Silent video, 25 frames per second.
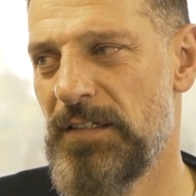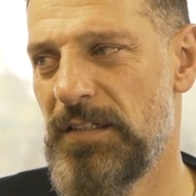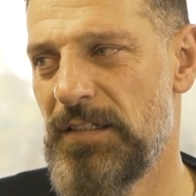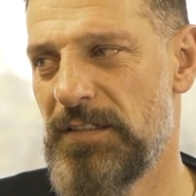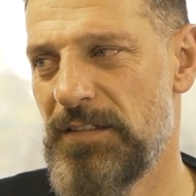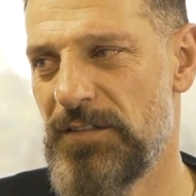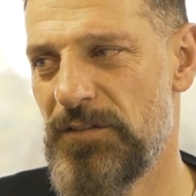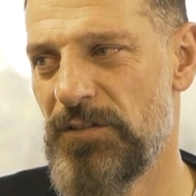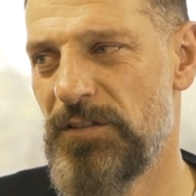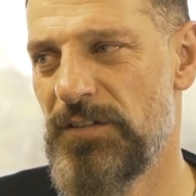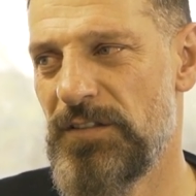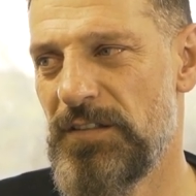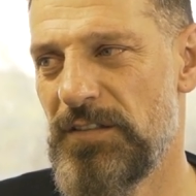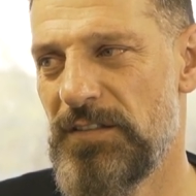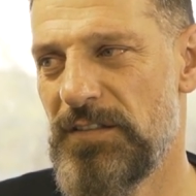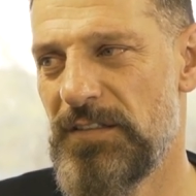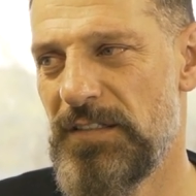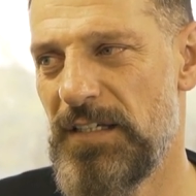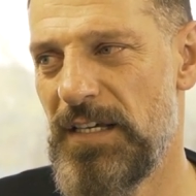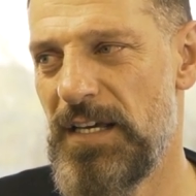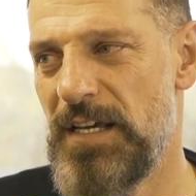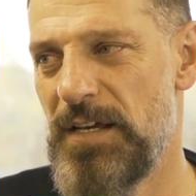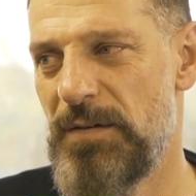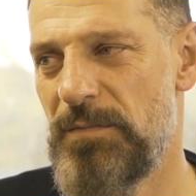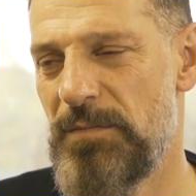It's not the
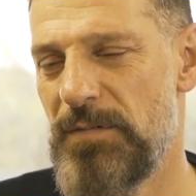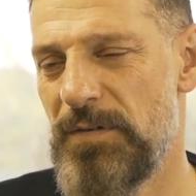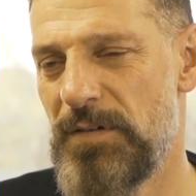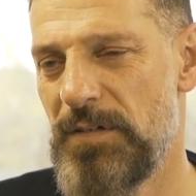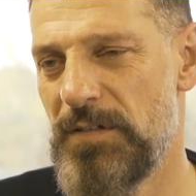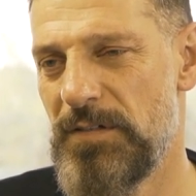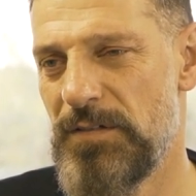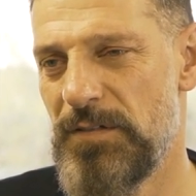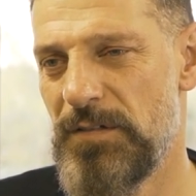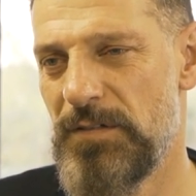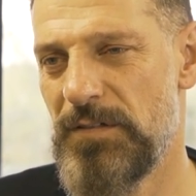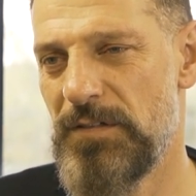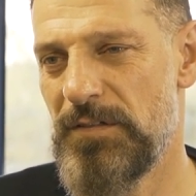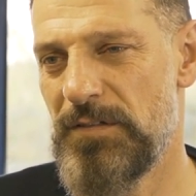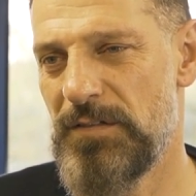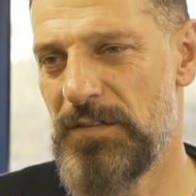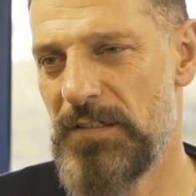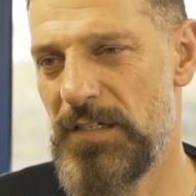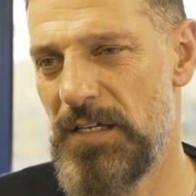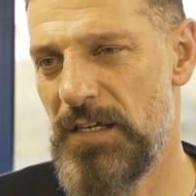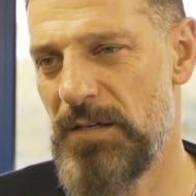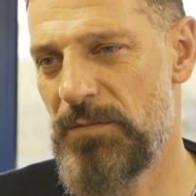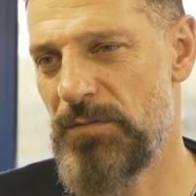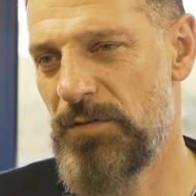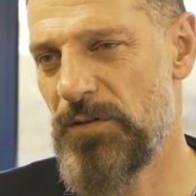
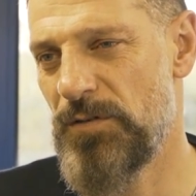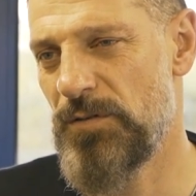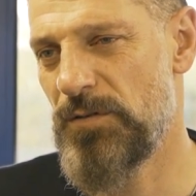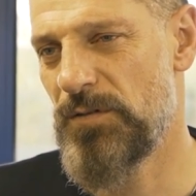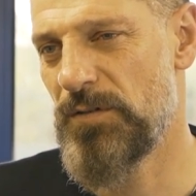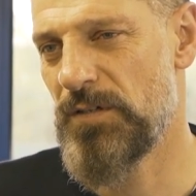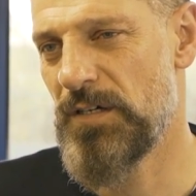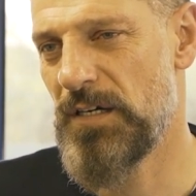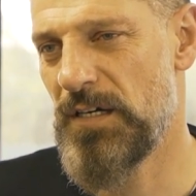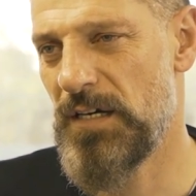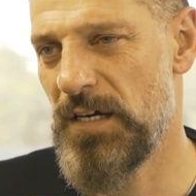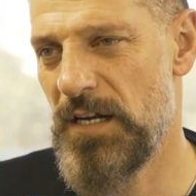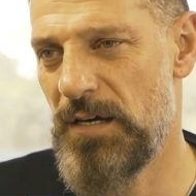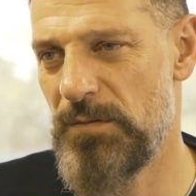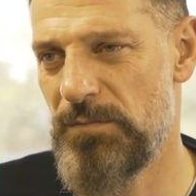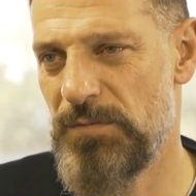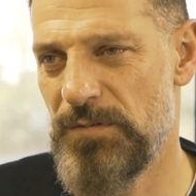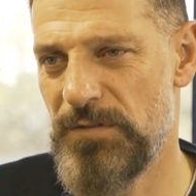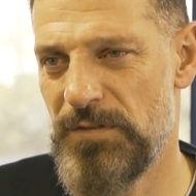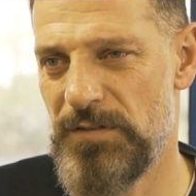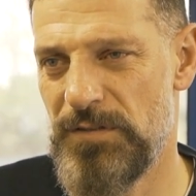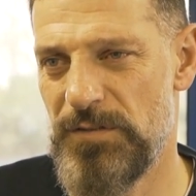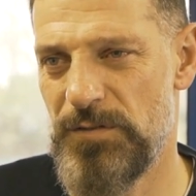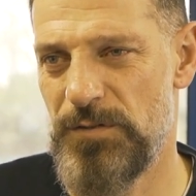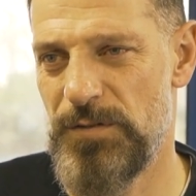same your
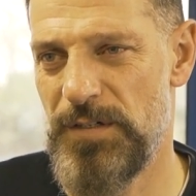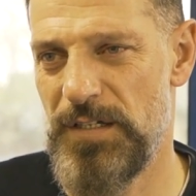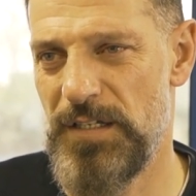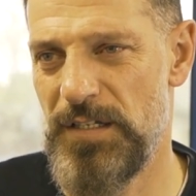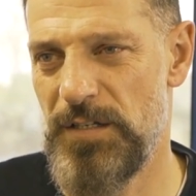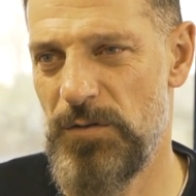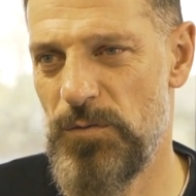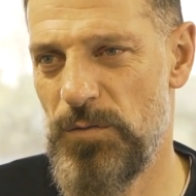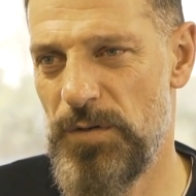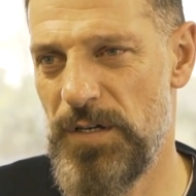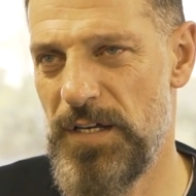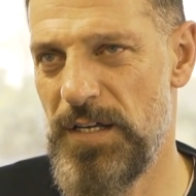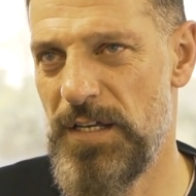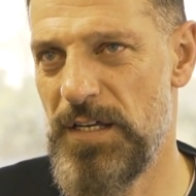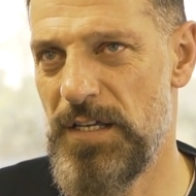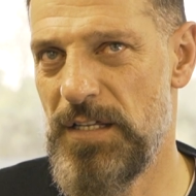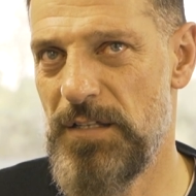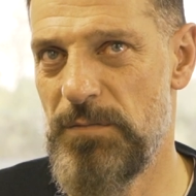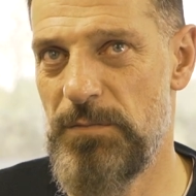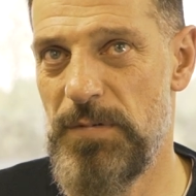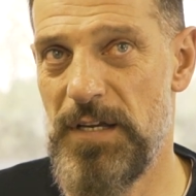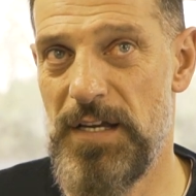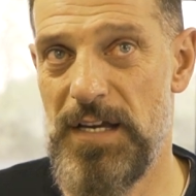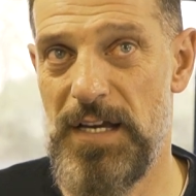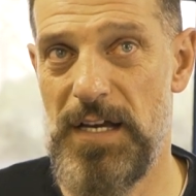club straight away,
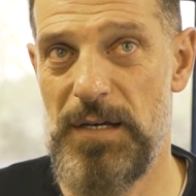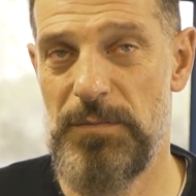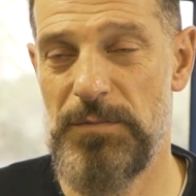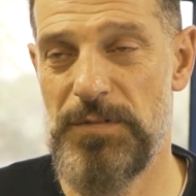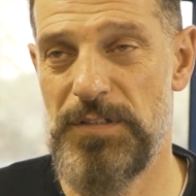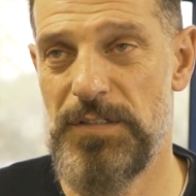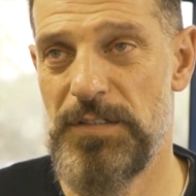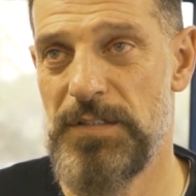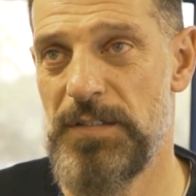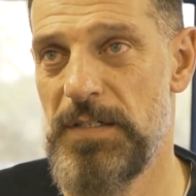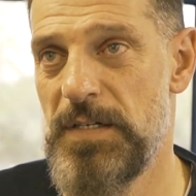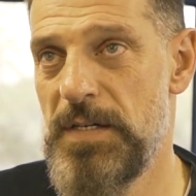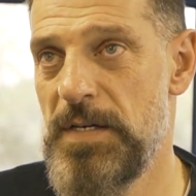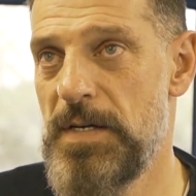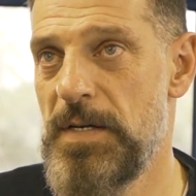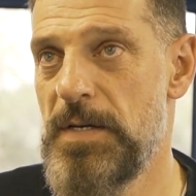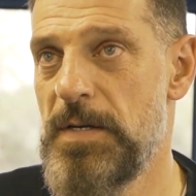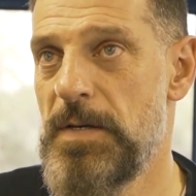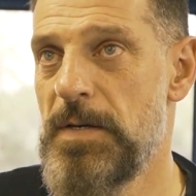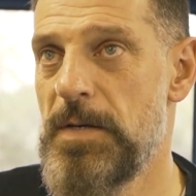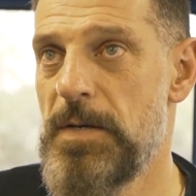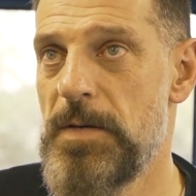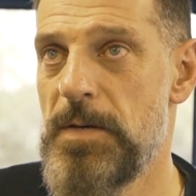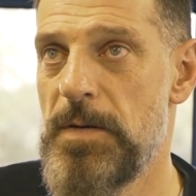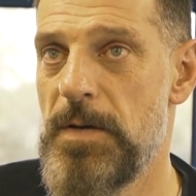it becomes
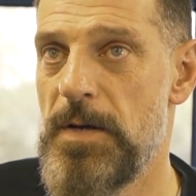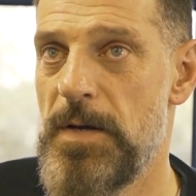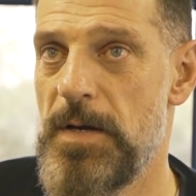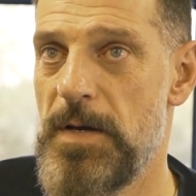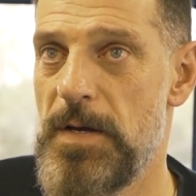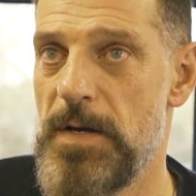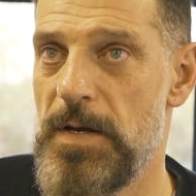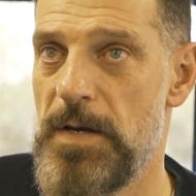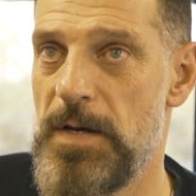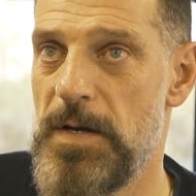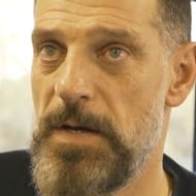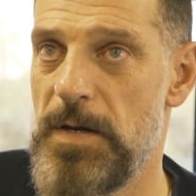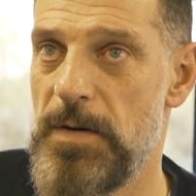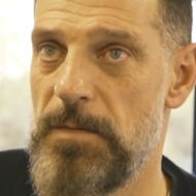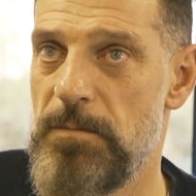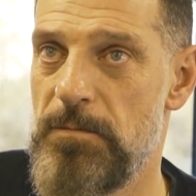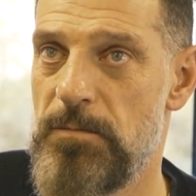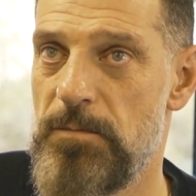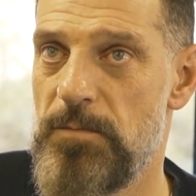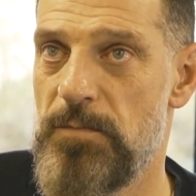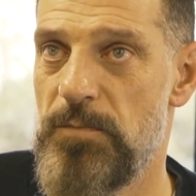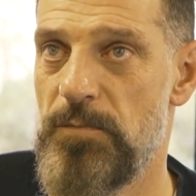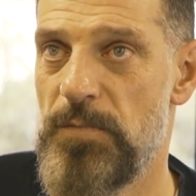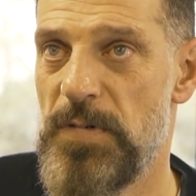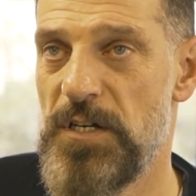a
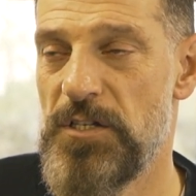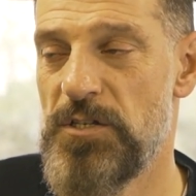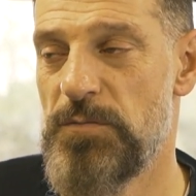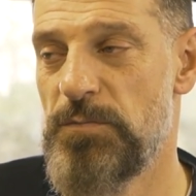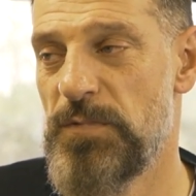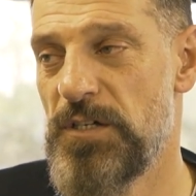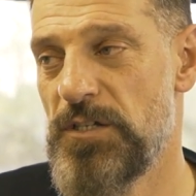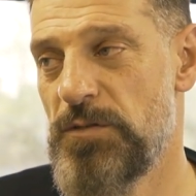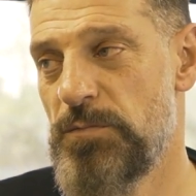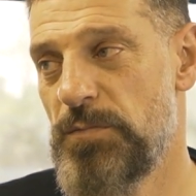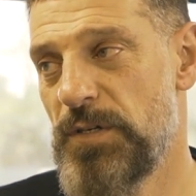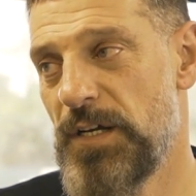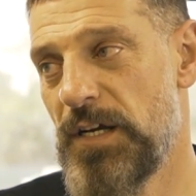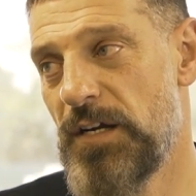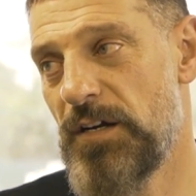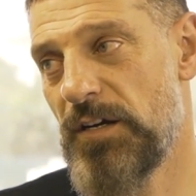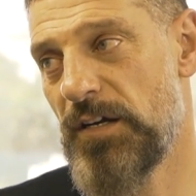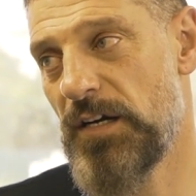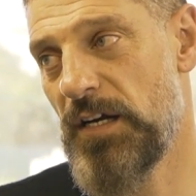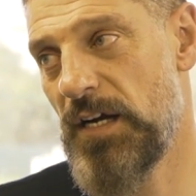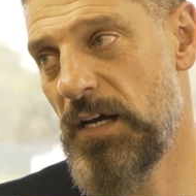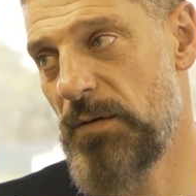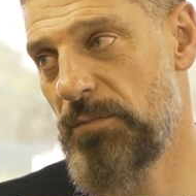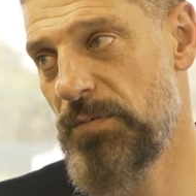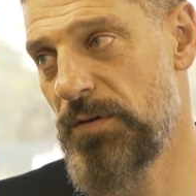much, much bigger
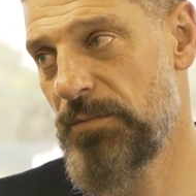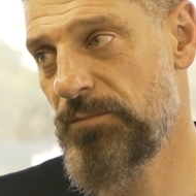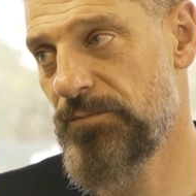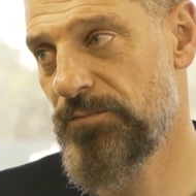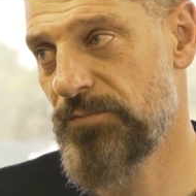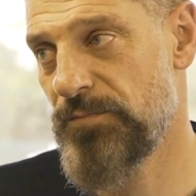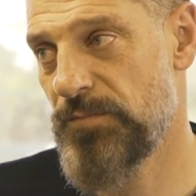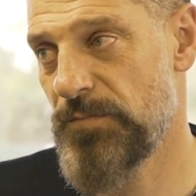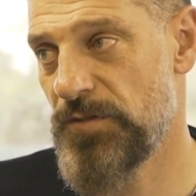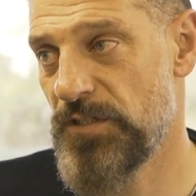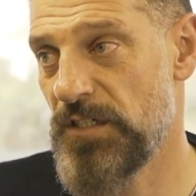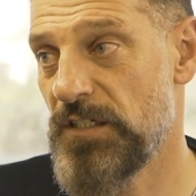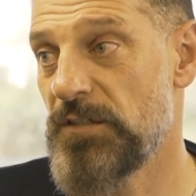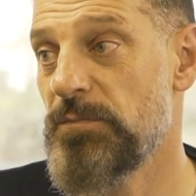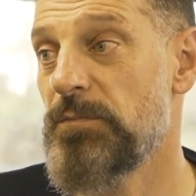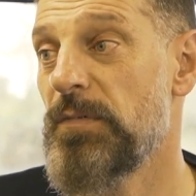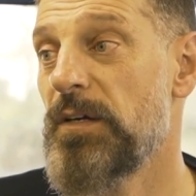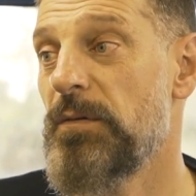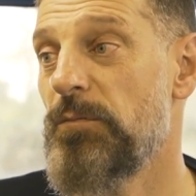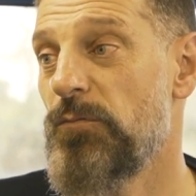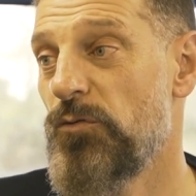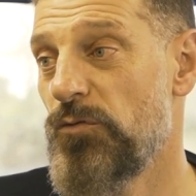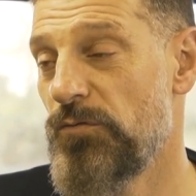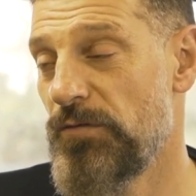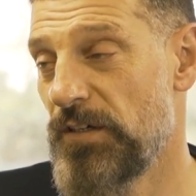club just
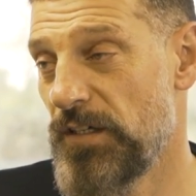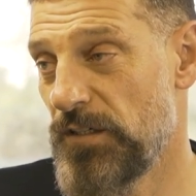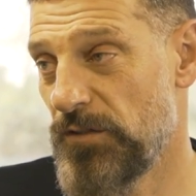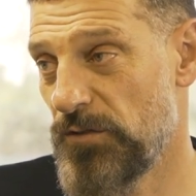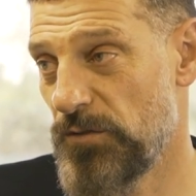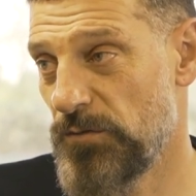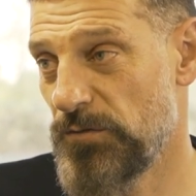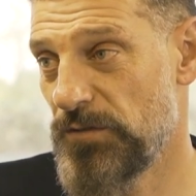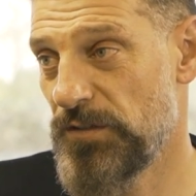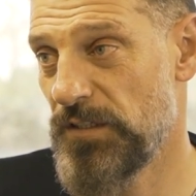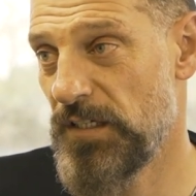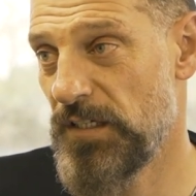by moving those